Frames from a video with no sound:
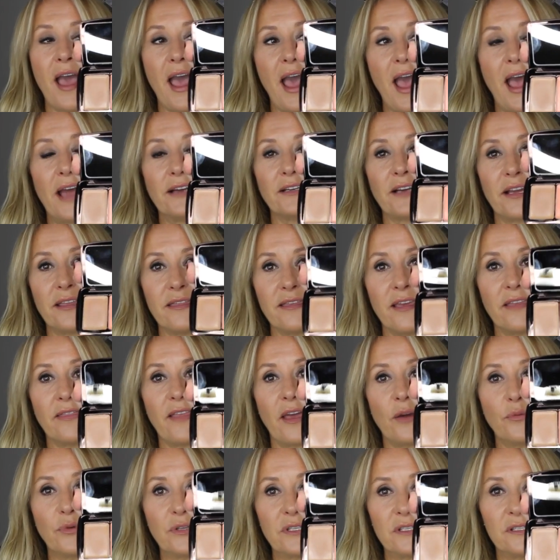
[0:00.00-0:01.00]
and I think
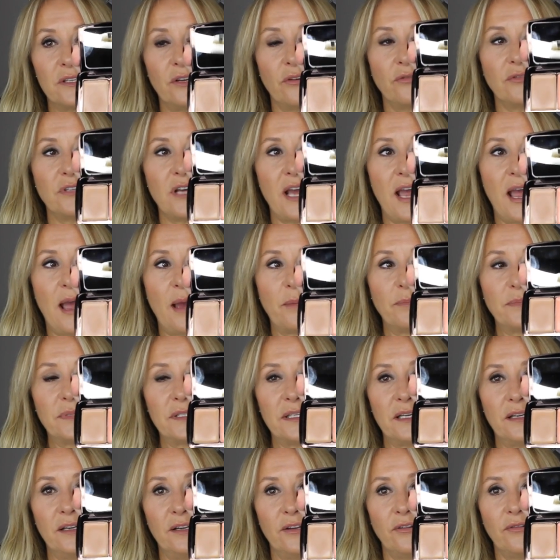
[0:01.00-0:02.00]
they would suit
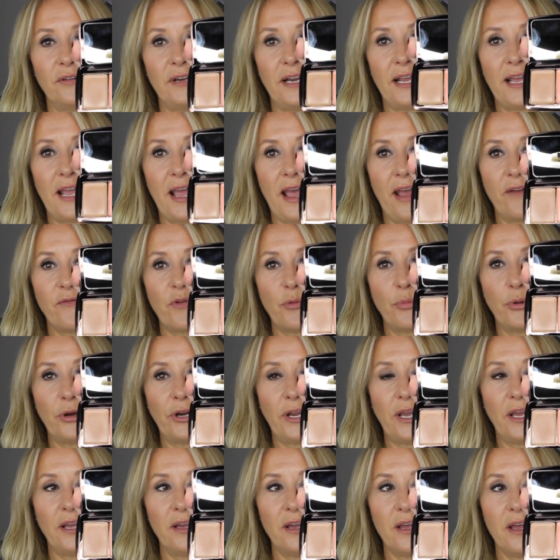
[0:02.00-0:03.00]
absolutely
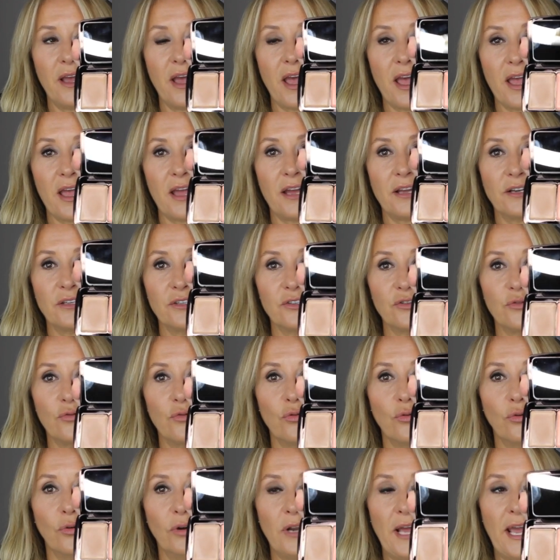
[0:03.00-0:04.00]
everybody and
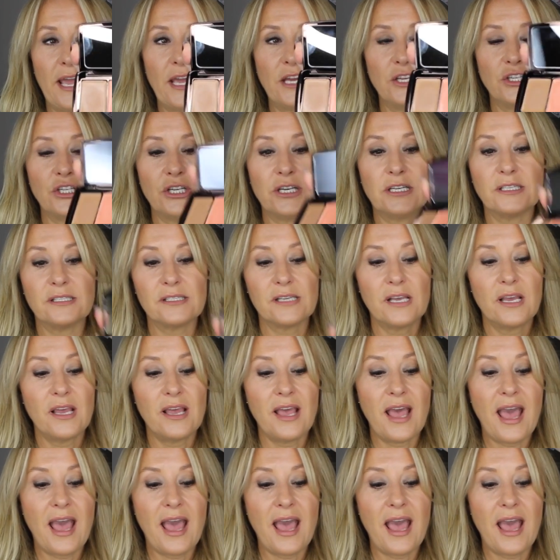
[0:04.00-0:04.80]
all ages.